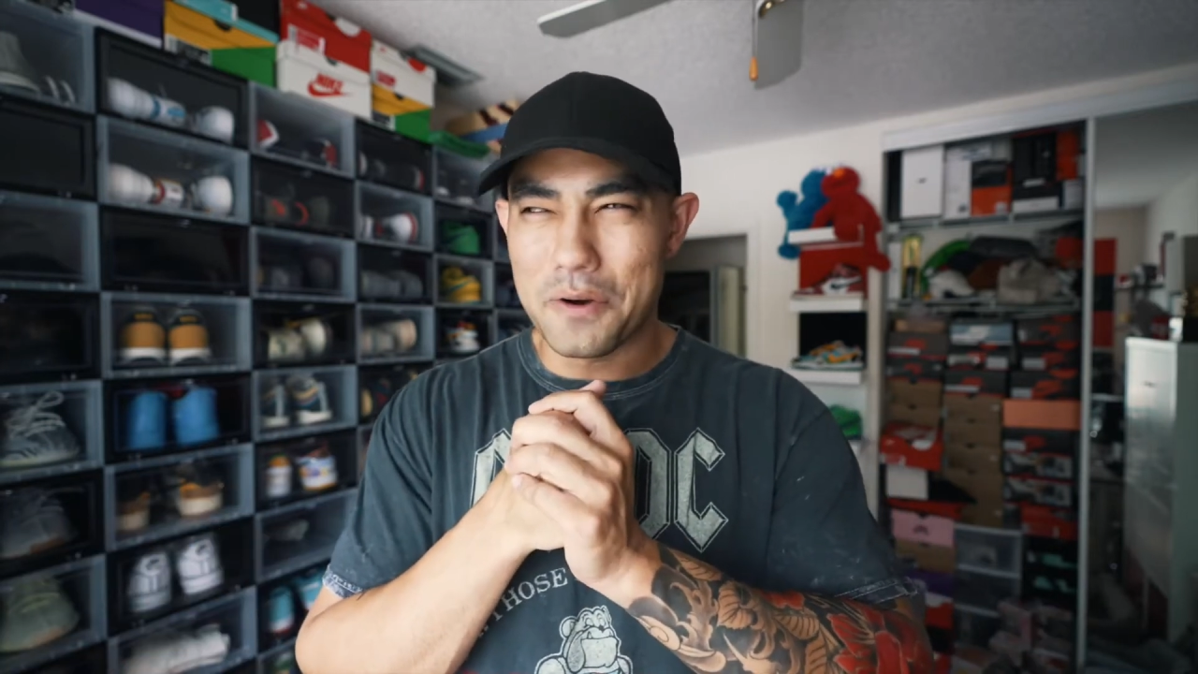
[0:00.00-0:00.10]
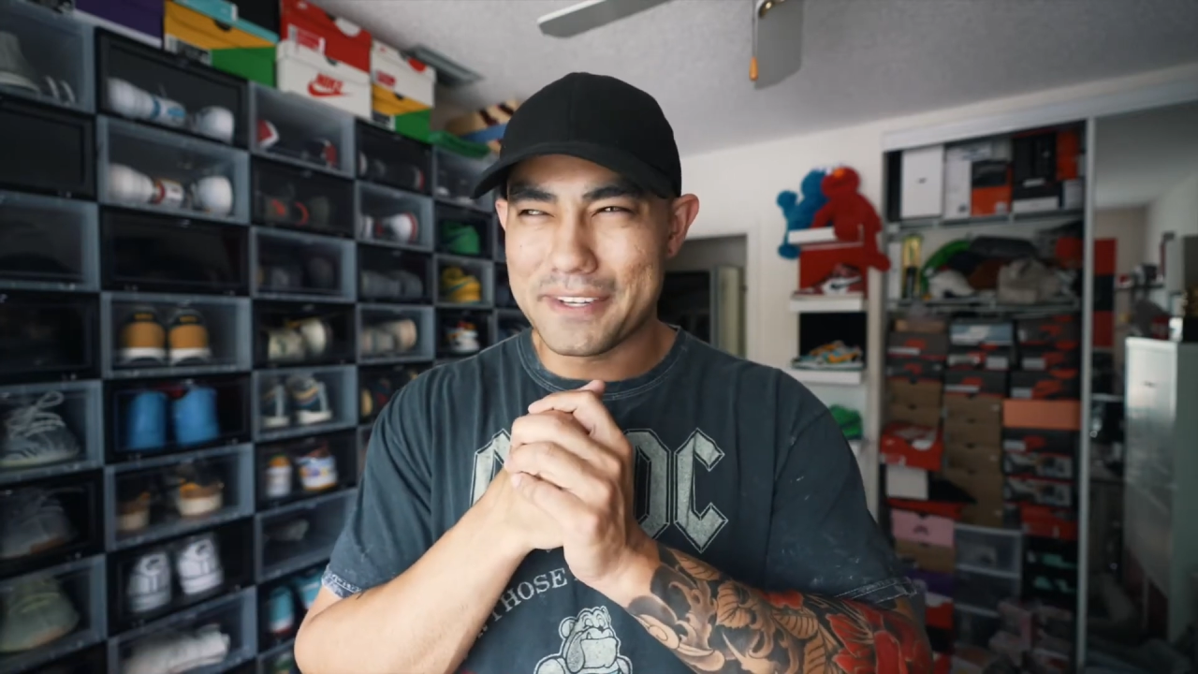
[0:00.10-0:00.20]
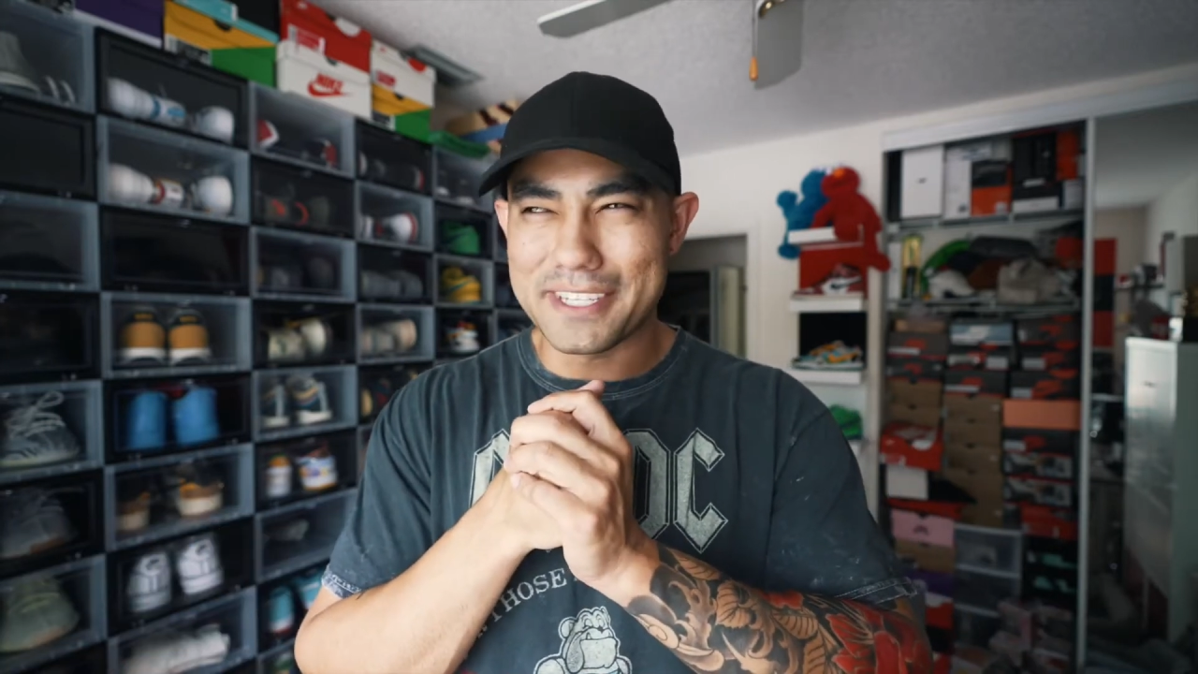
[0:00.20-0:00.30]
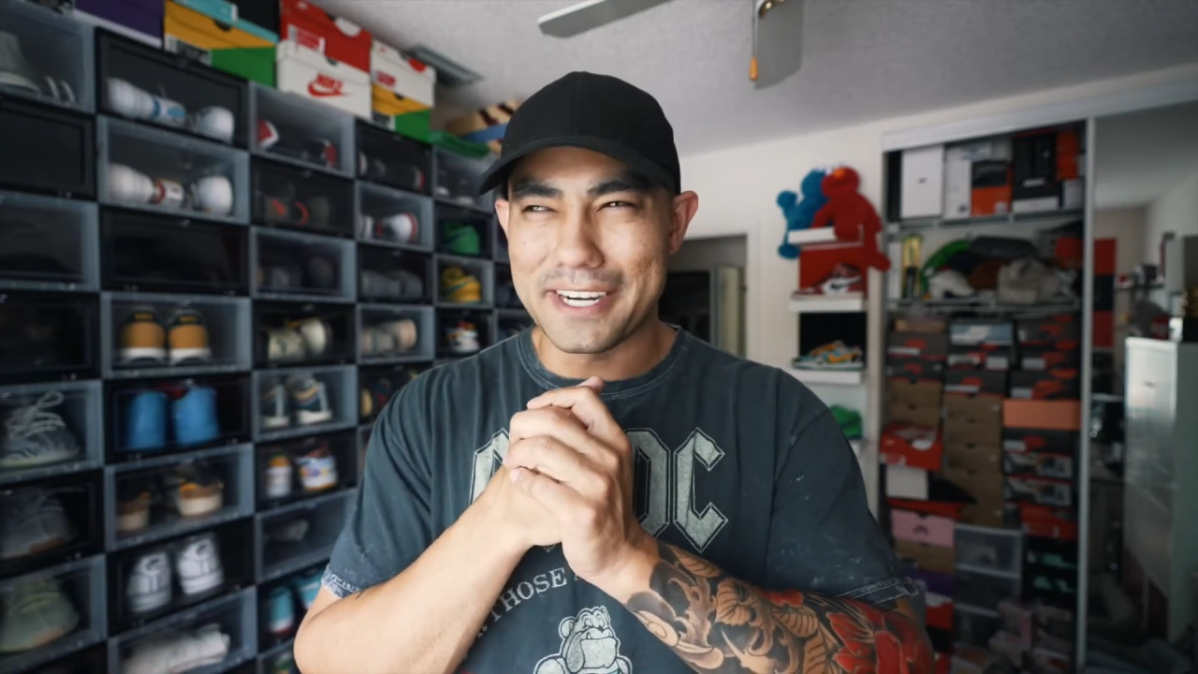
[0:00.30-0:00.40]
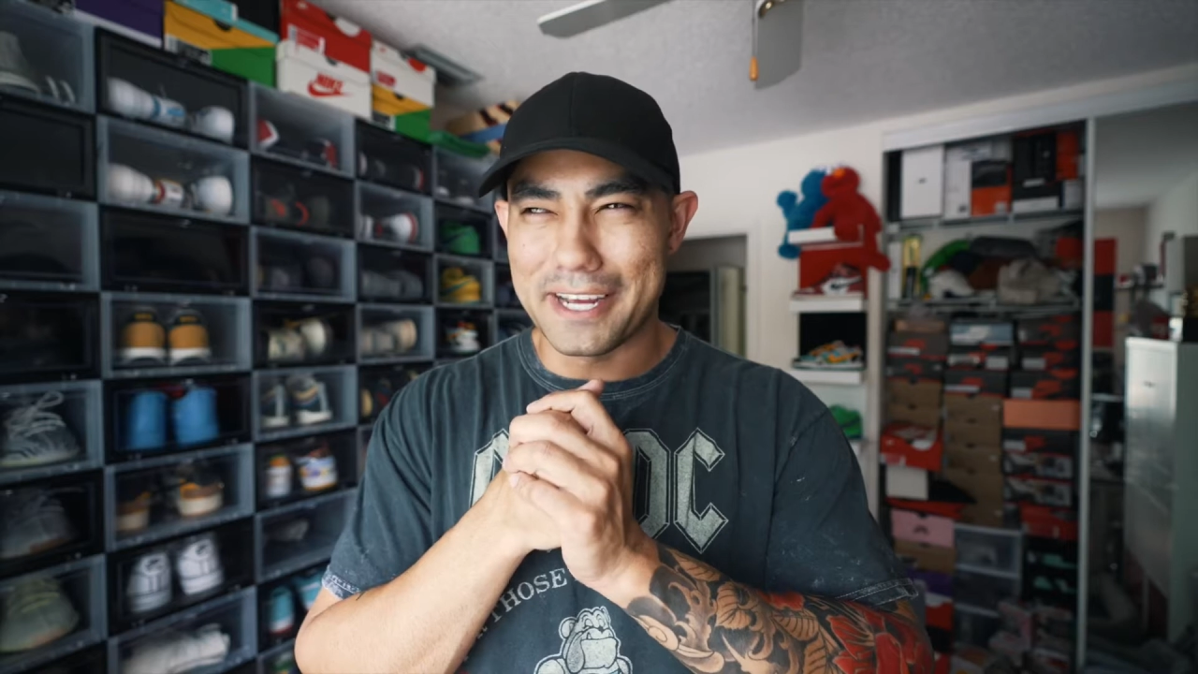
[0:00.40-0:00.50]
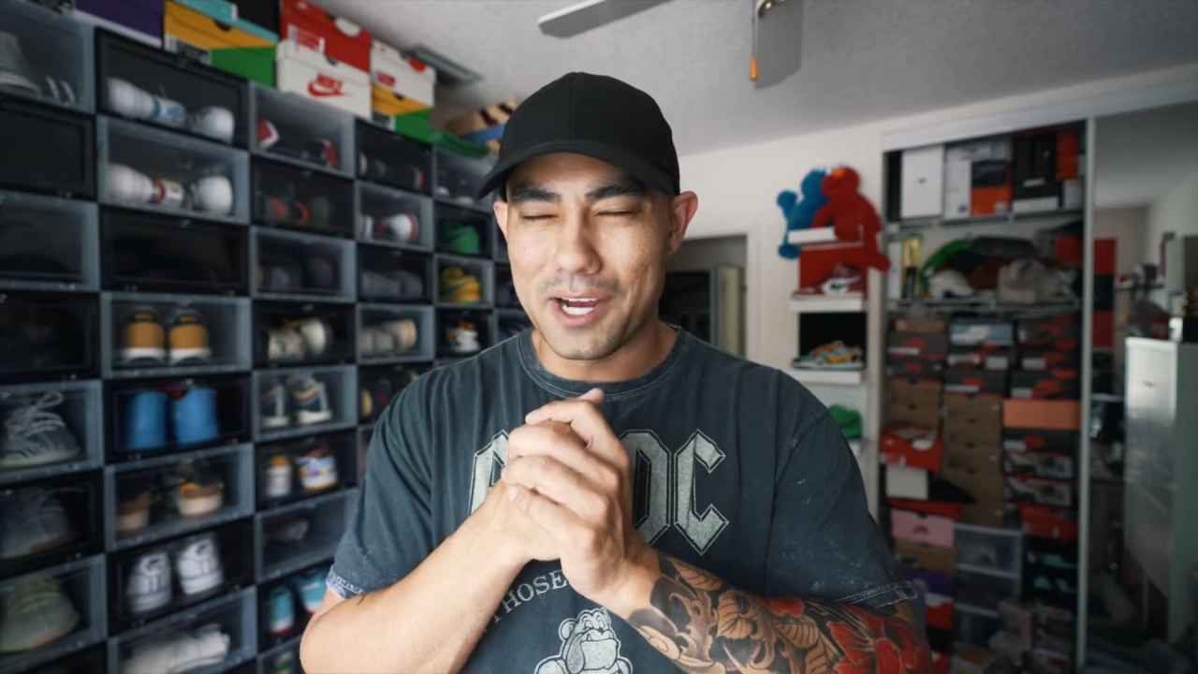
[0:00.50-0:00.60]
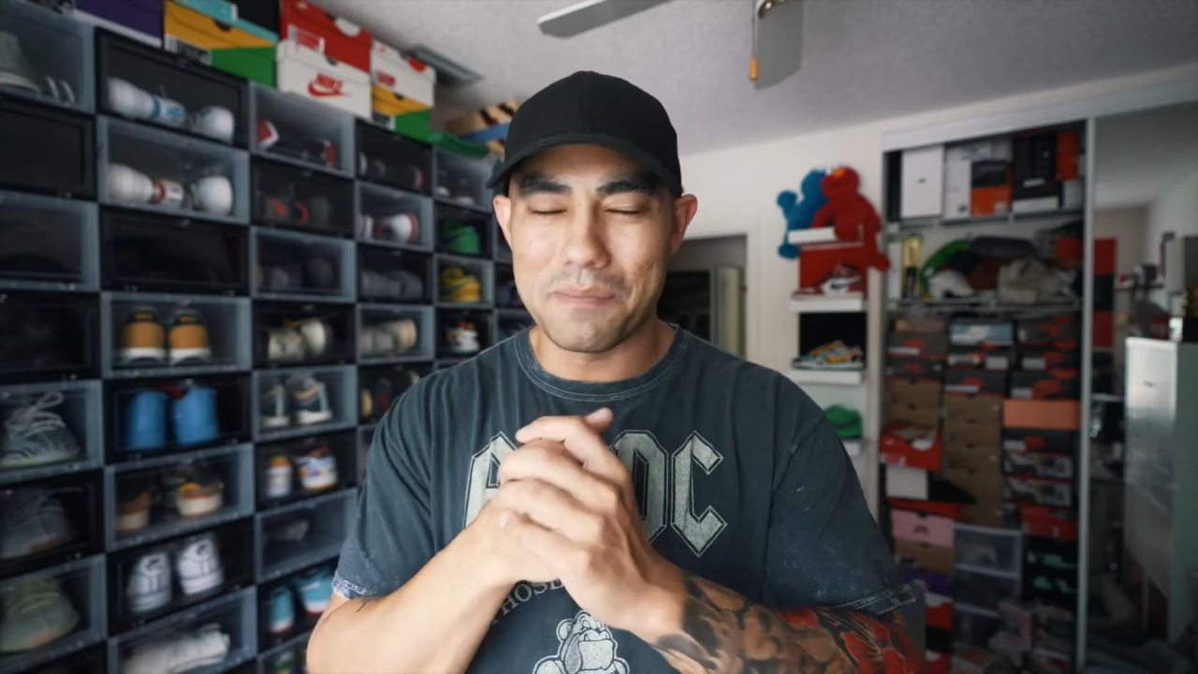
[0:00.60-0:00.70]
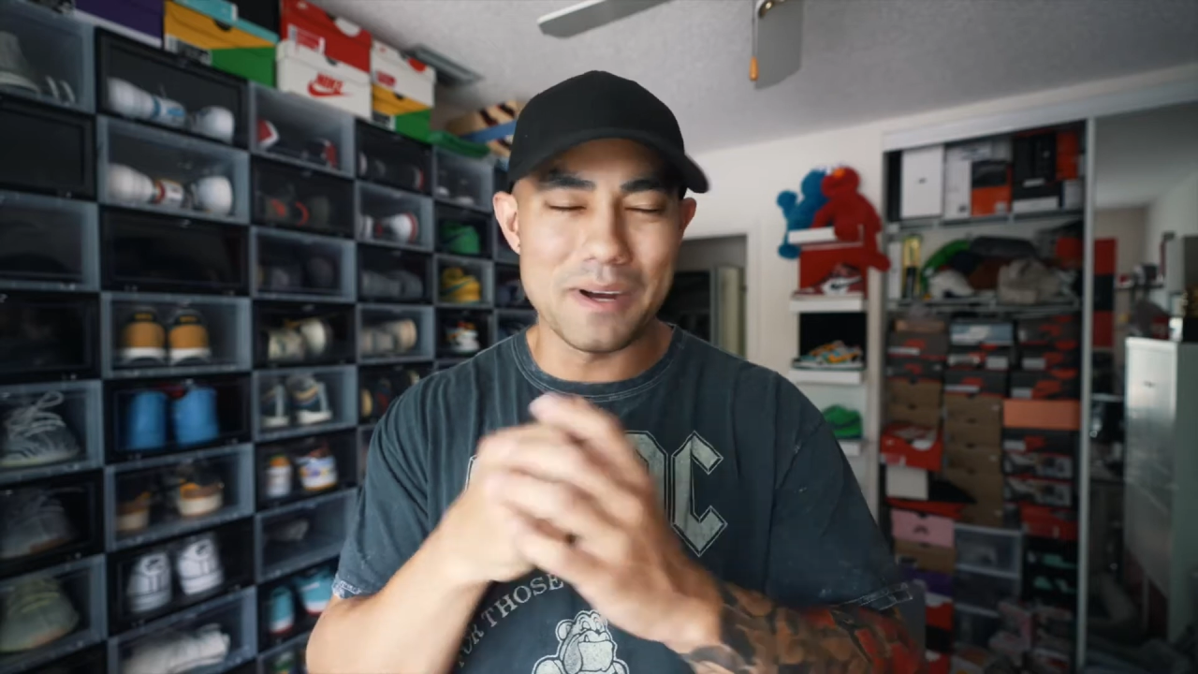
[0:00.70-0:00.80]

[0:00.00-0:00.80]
if it's going to help,